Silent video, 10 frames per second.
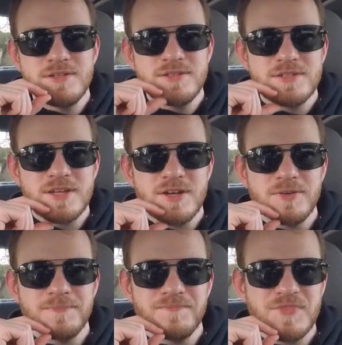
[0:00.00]

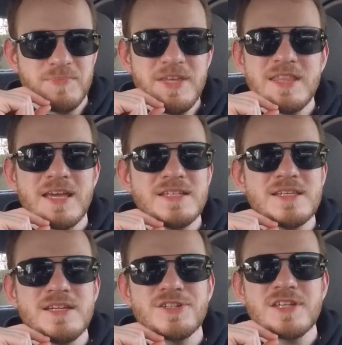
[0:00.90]
So, to me, the
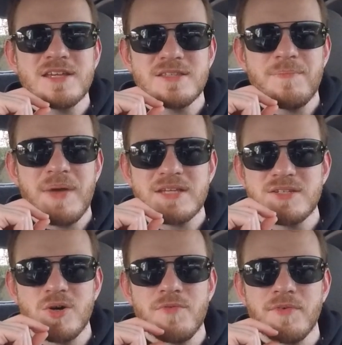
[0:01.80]
18 just has the best
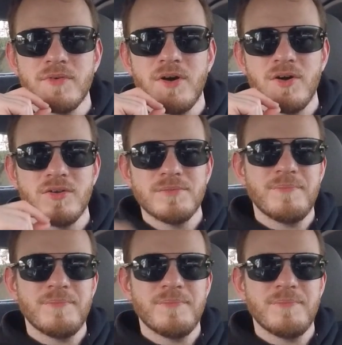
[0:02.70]
overall